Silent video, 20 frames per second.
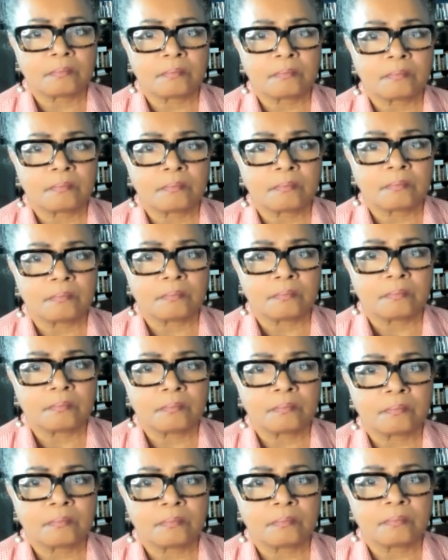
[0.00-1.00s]

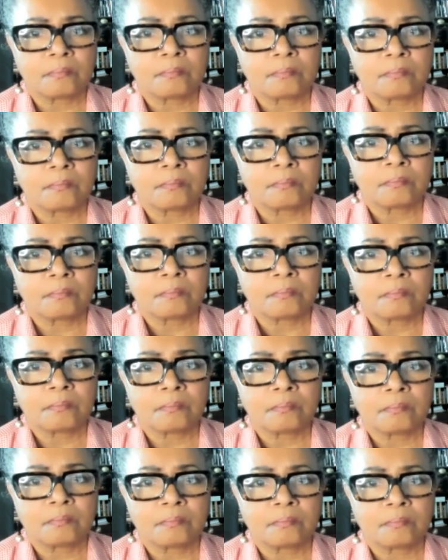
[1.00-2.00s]

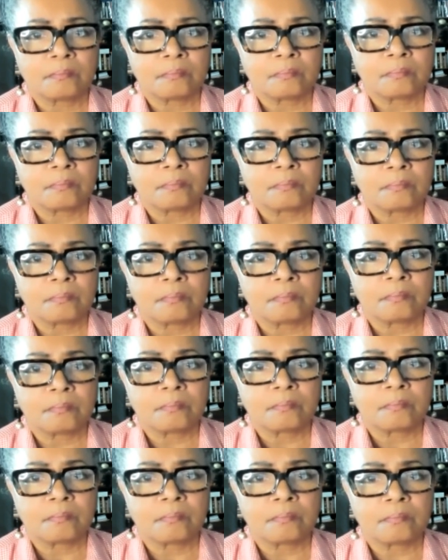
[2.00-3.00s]

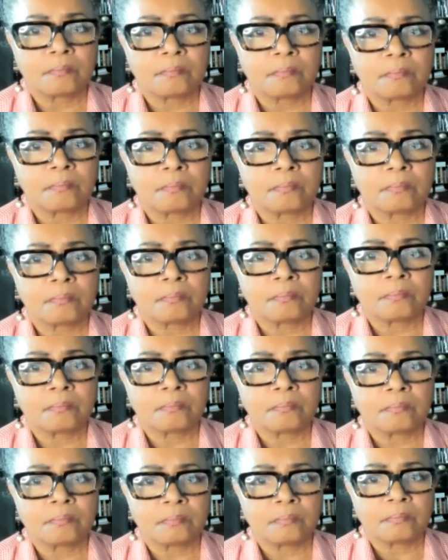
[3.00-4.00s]

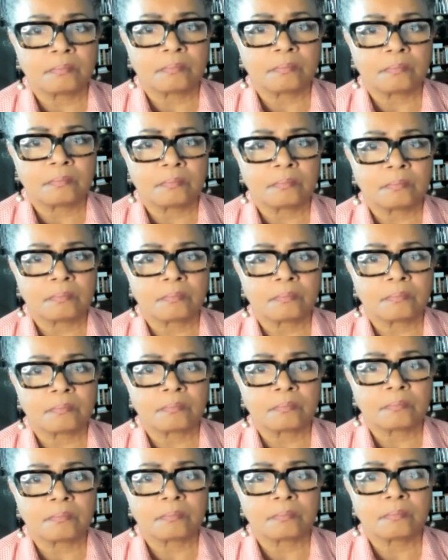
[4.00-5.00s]

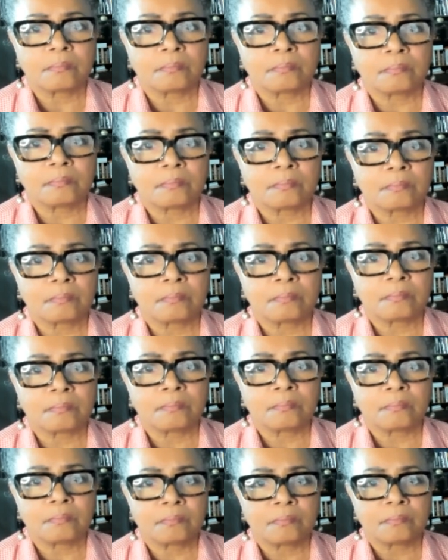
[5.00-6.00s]

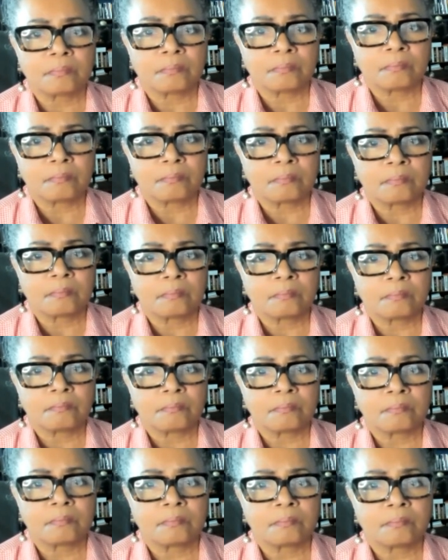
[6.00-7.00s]

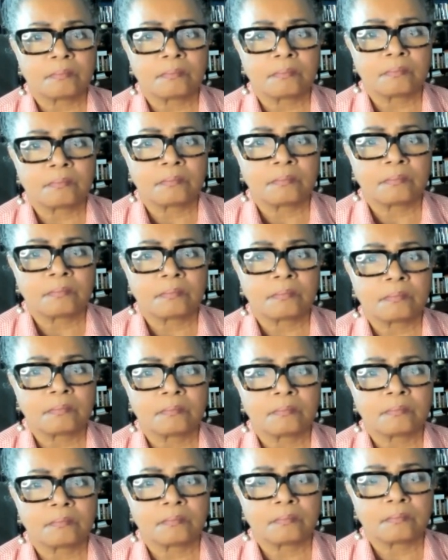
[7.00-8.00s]
No words are spoken by the person on screen.